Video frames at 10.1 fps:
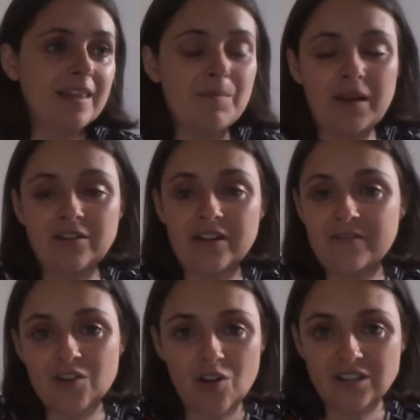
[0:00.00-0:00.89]
They might not
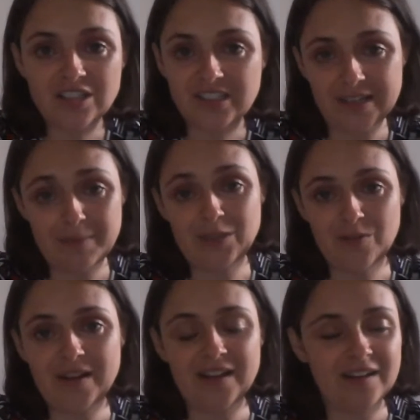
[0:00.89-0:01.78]
even consciously be
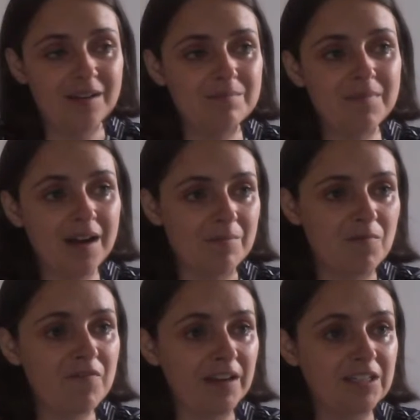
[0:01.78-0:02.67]
doing it.
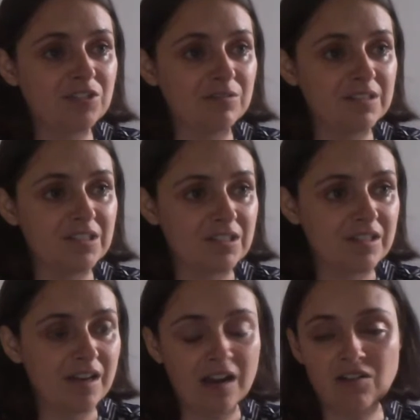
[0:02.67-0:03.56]
I'm fairly sure it's
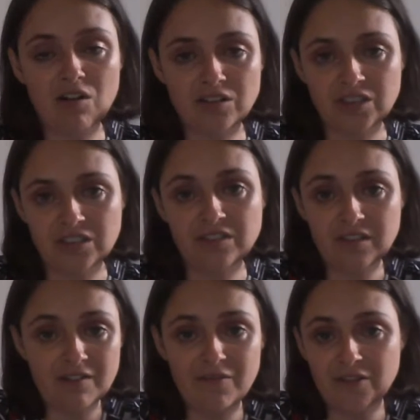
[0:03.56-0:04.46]
just an
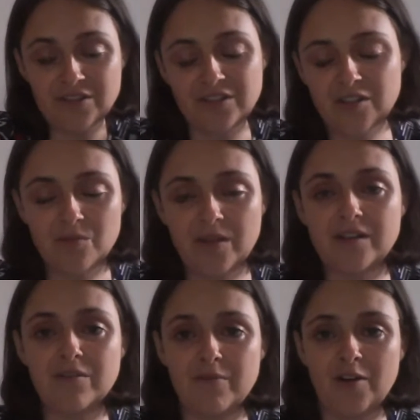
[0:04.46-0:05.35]
unconscious aversion to the
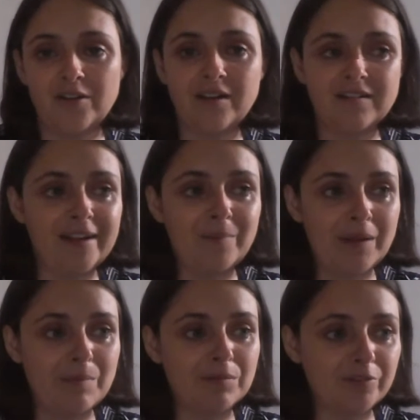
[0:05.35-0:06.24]
word Corona, and
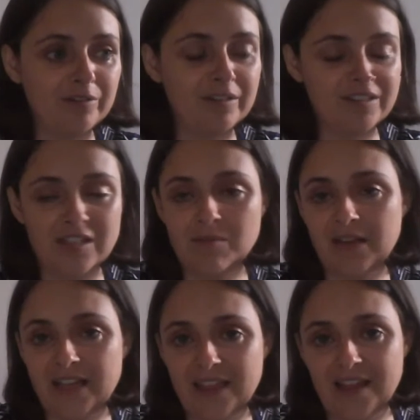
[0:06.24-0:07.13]
people don't
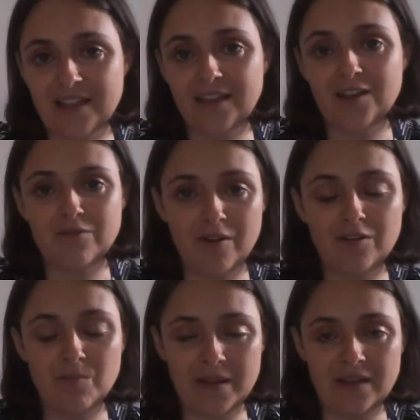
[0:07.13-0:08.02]
legitimately think that
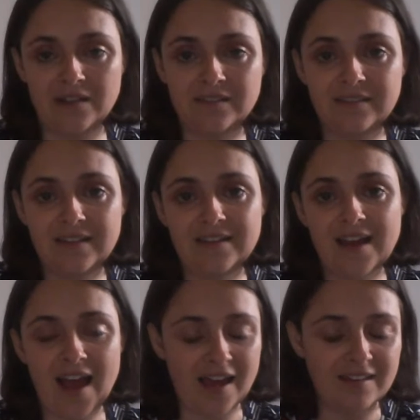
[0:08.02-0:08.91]
Corona beer
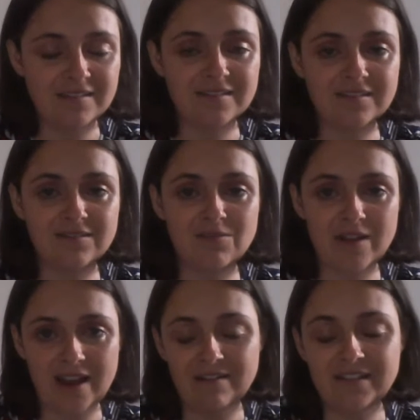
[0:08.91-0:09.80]
has or
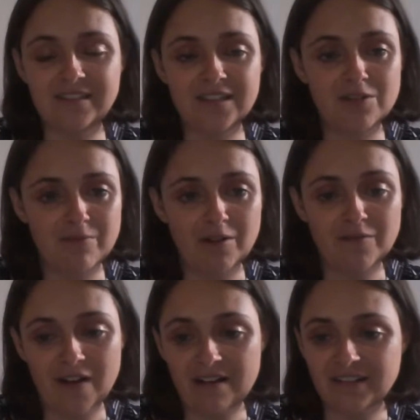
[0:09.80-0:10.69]
carries the
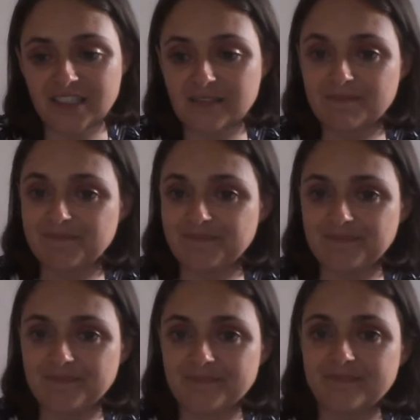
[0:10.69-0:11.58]
coronavirus.
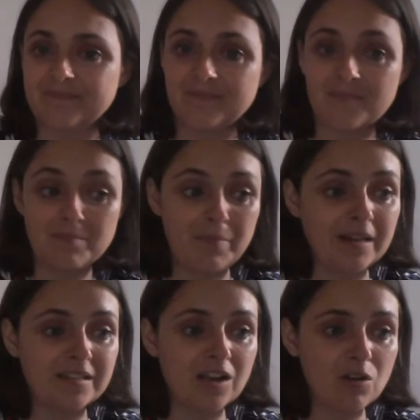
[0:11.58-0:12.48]

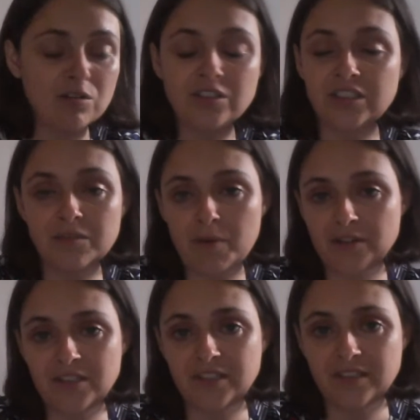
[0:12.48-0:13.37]
But unconscious
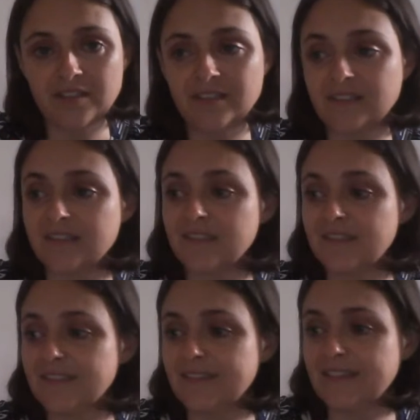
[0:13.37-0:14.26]
purchases
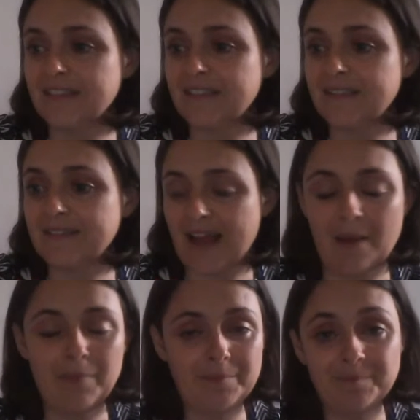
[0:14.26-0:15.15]

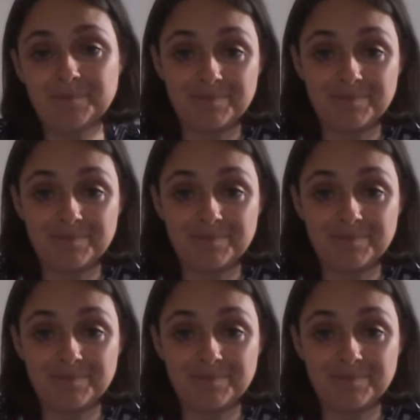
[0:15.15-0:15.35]
happen,